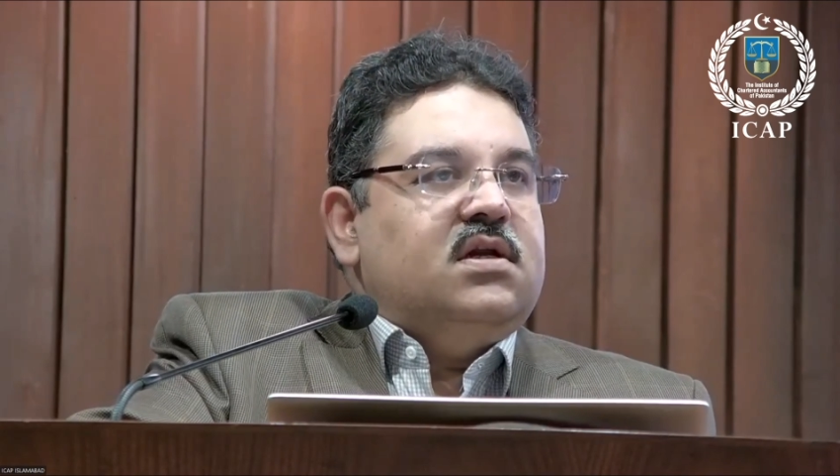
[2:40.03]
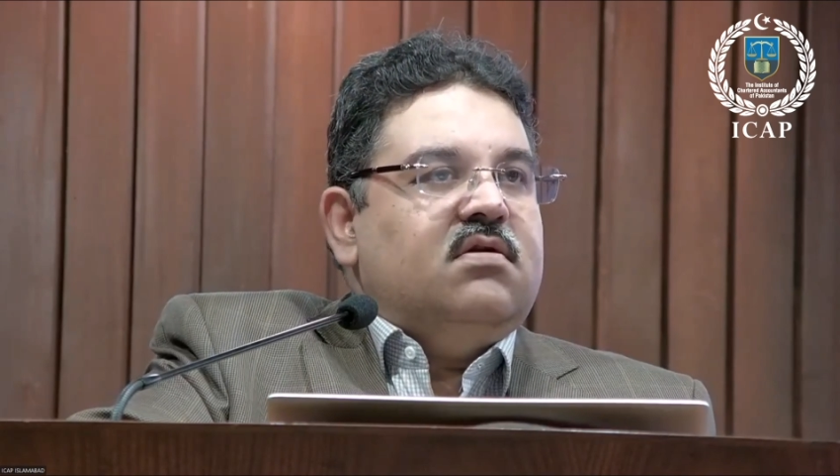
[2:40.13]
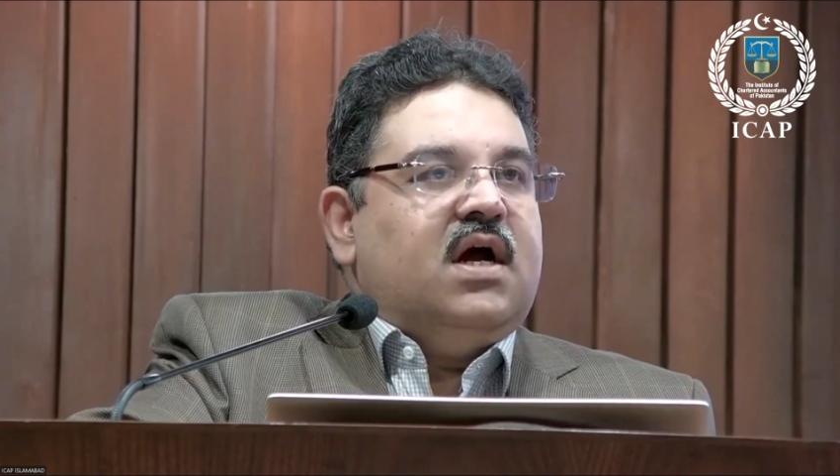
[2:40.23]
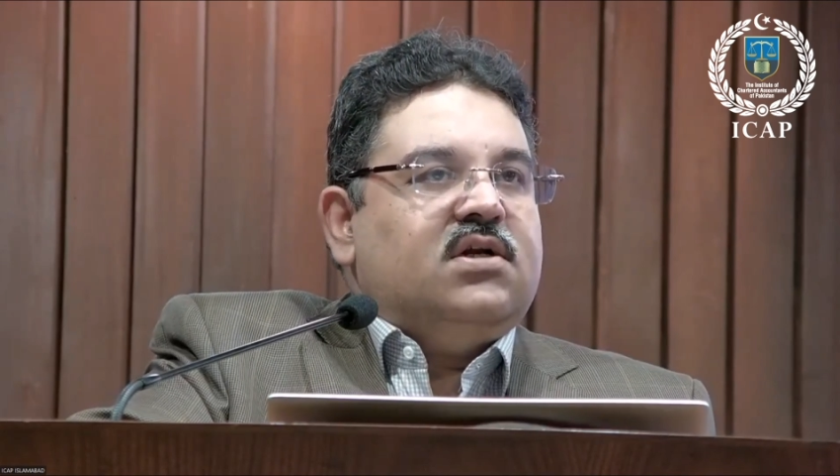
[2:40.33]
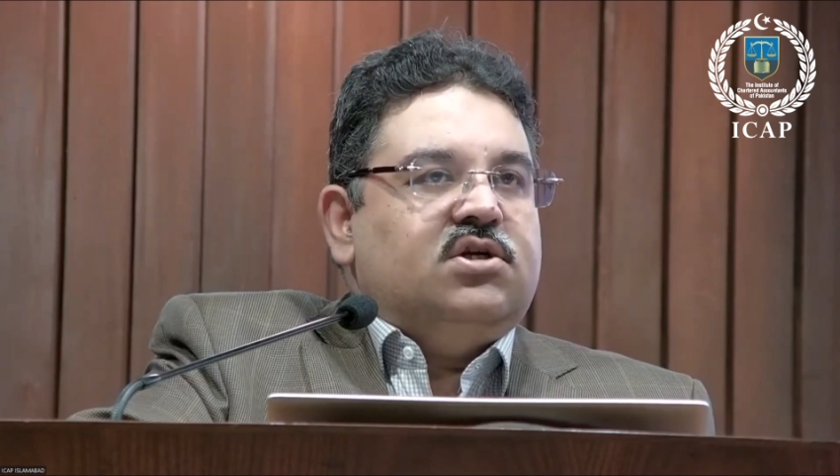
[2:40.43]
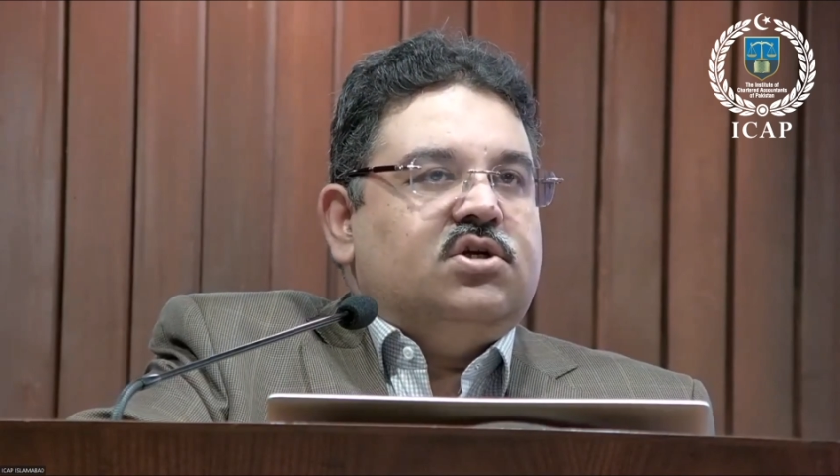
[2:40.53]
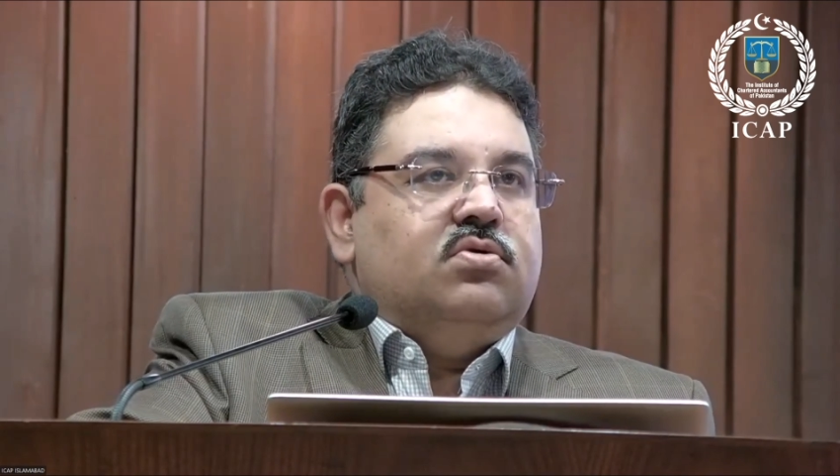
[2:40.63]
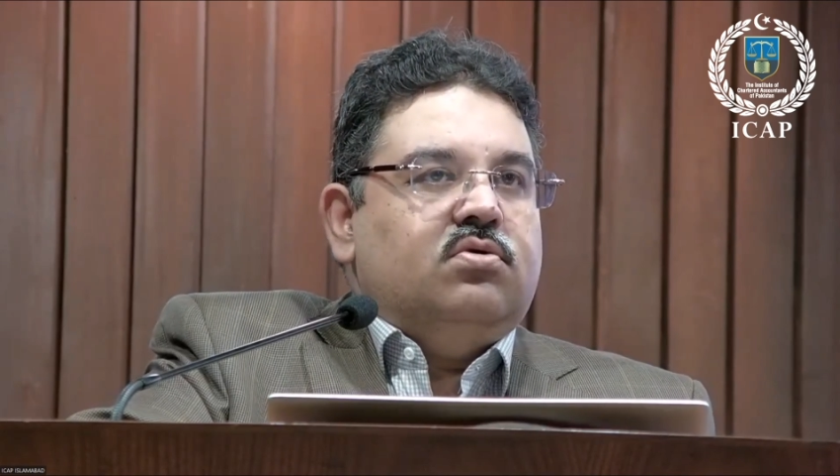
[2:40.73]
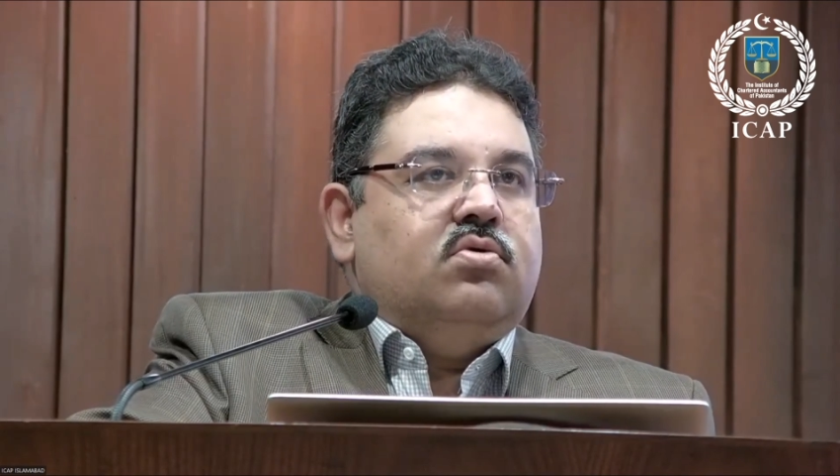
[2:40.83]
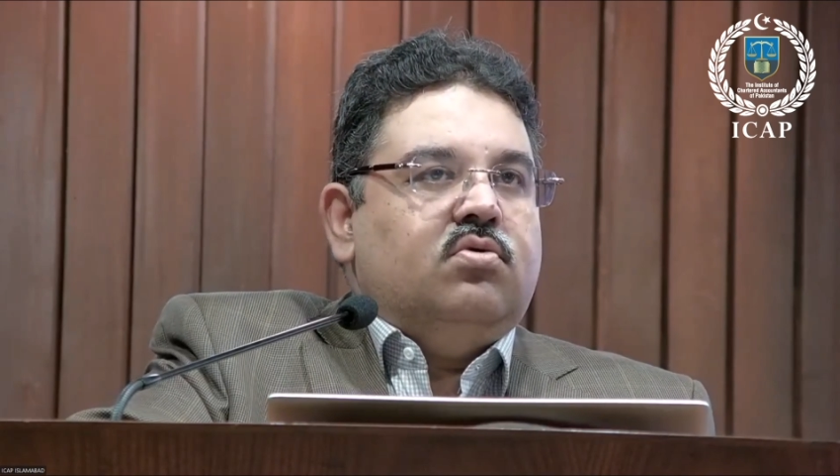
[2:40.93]

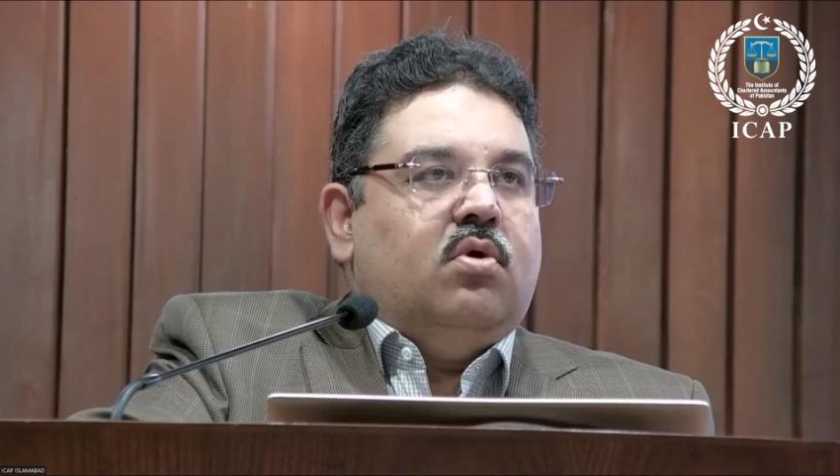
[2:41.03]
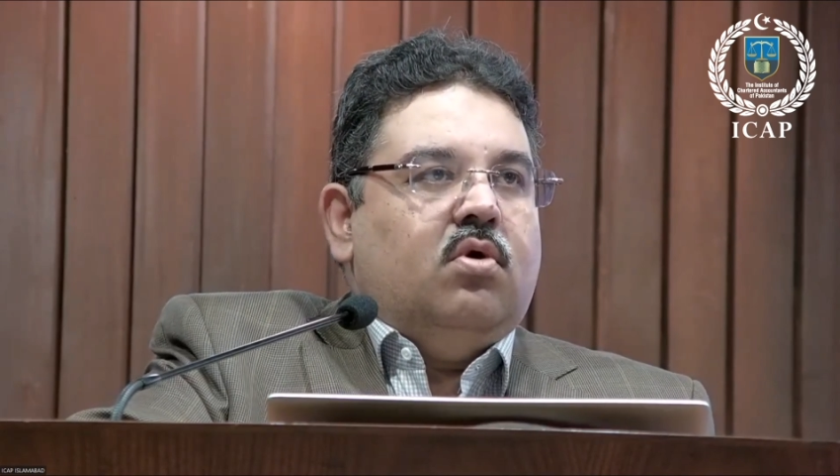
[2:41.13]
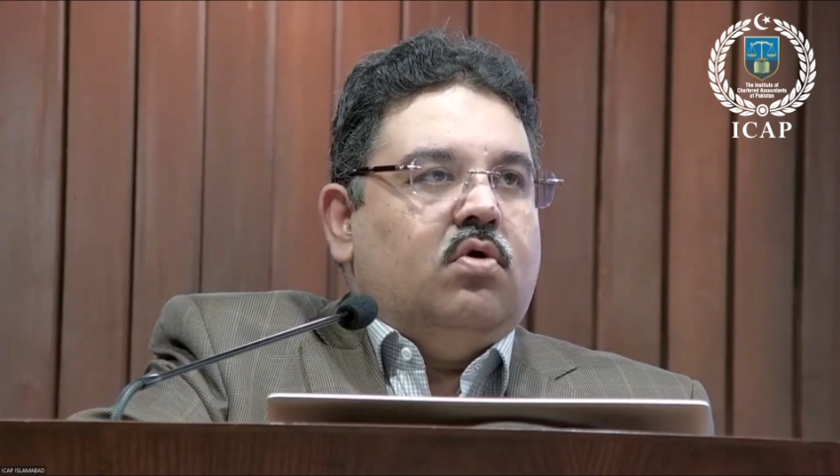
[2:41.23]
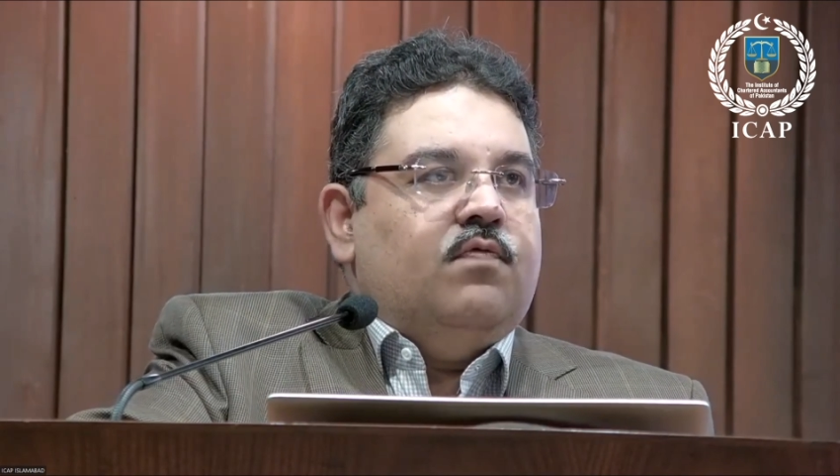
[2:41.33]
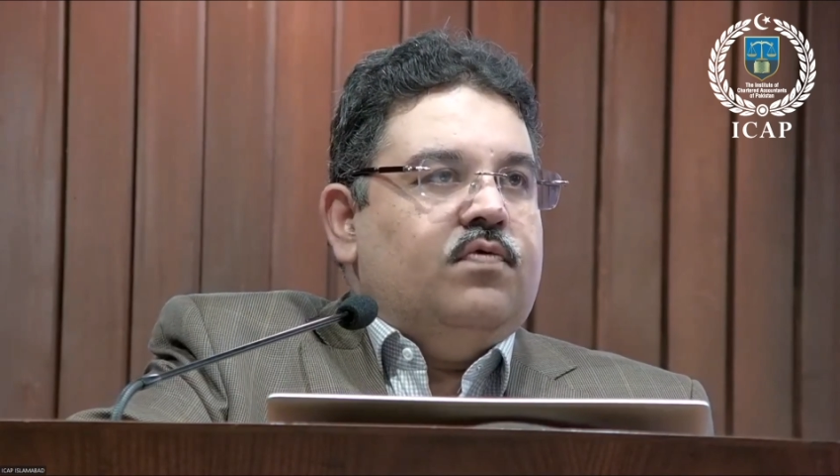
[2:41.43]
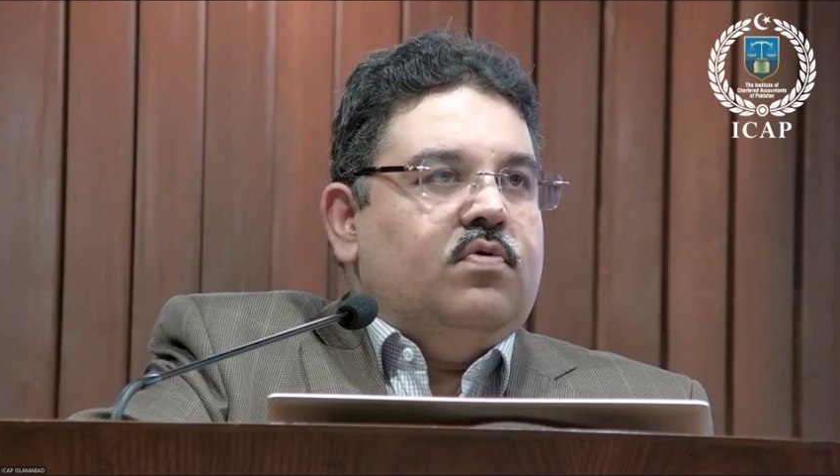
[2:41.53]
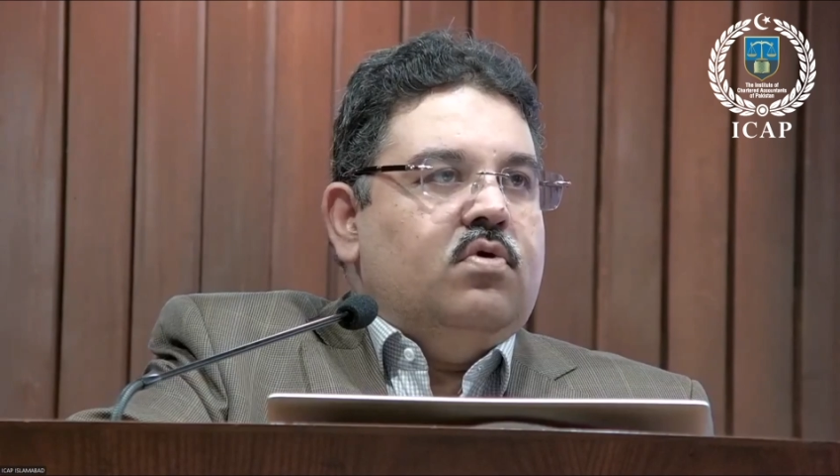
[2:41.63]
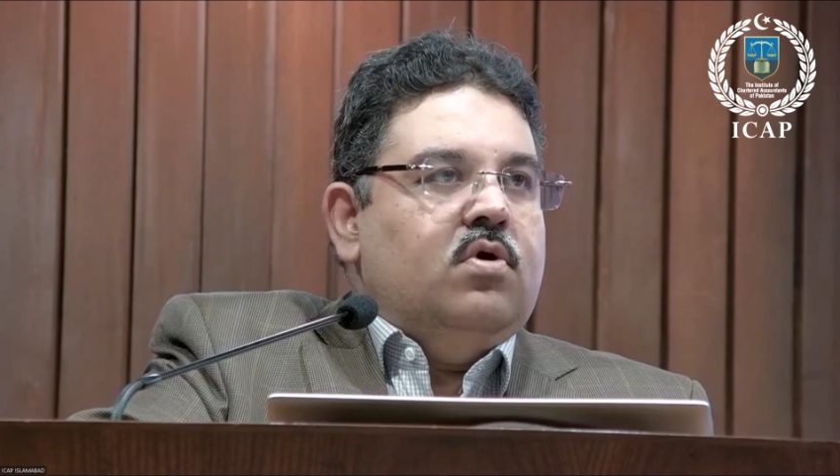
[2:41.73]
gratitude to all of you